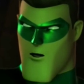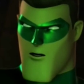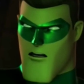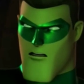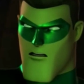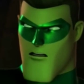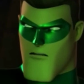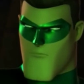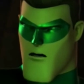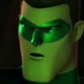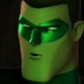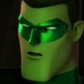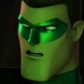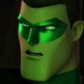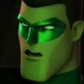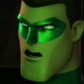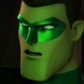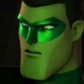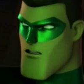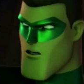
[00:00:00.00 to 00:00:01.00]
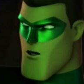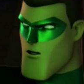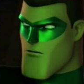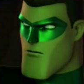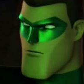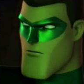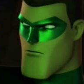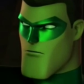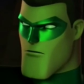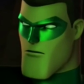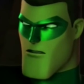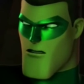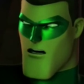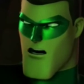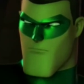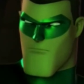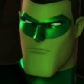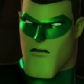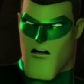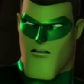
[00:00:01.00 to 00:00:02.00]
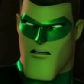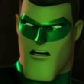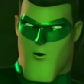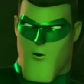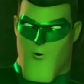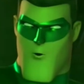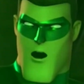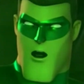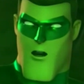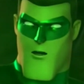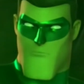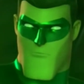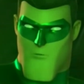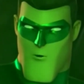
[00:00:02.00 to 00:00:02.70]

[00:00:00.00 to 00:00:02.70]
So naturally there are many other accounts, one being a